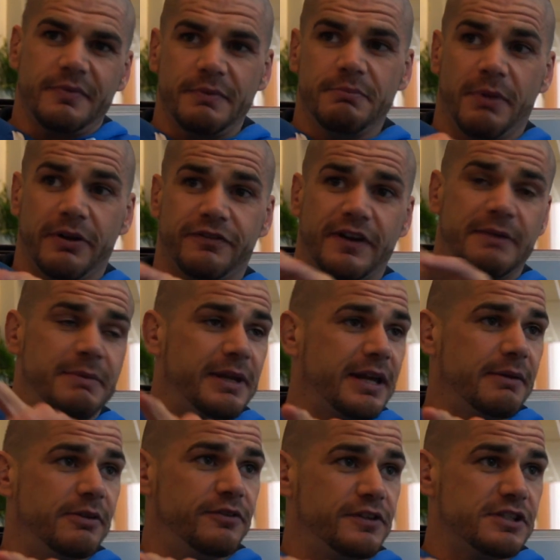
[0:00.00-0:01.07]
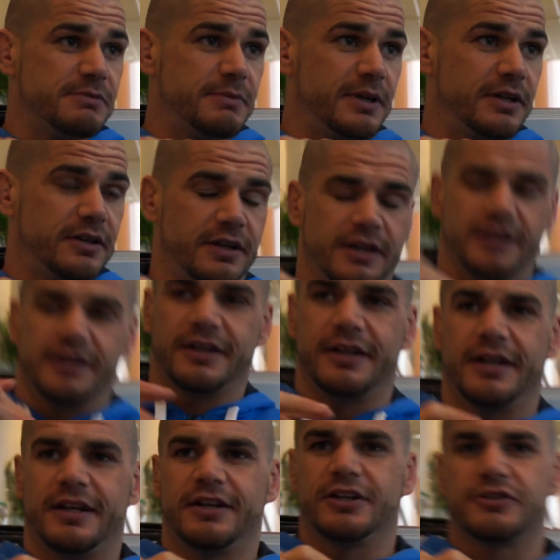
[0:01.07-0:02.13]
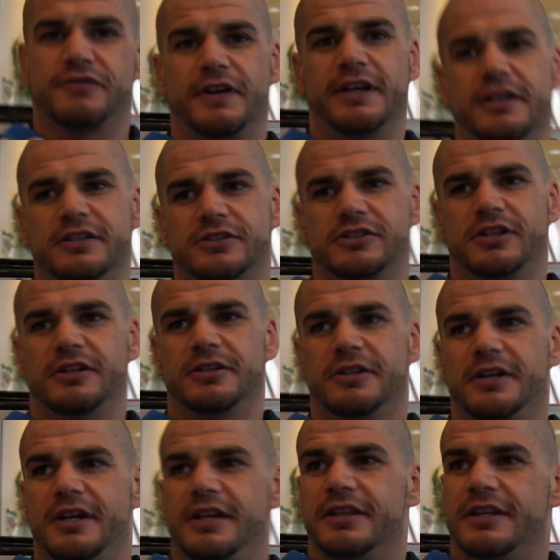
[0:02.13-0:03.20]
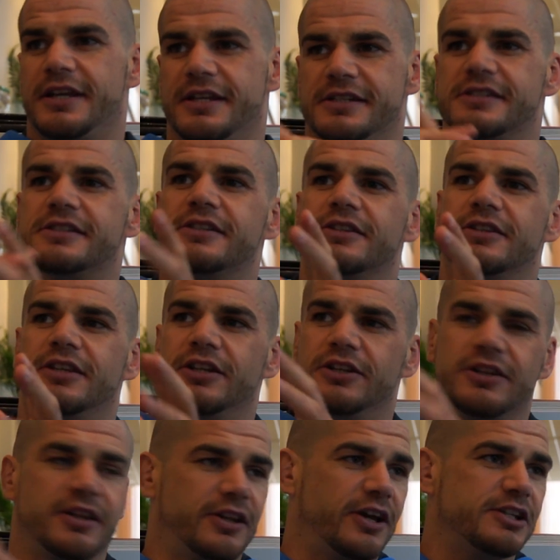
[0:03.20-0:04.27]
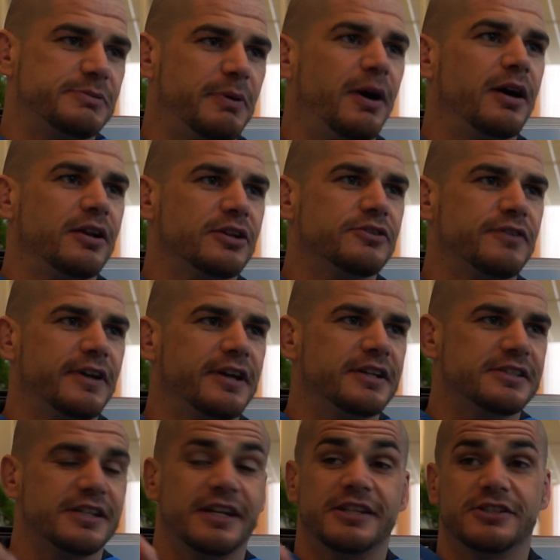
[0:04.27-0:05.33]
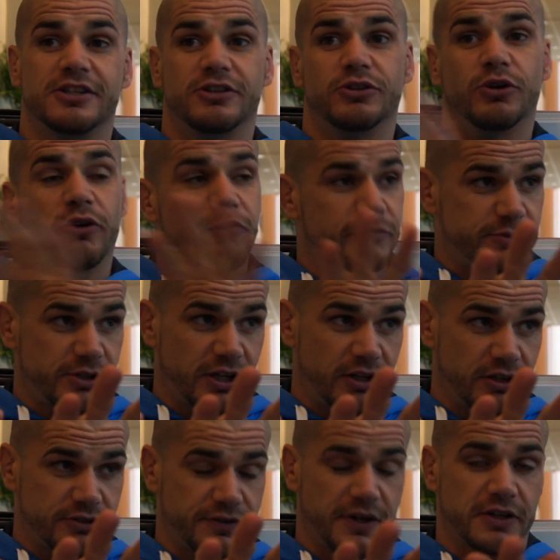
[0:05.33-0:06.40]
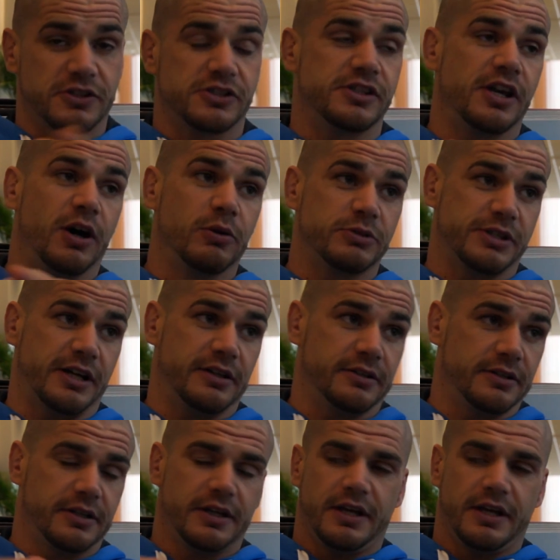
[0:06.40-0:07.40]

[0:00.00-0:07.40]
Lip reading: My family came to visit me in Las Vegas. So there's the nice part of Las Vegas, and there's the north side of Las Vegas, the old town.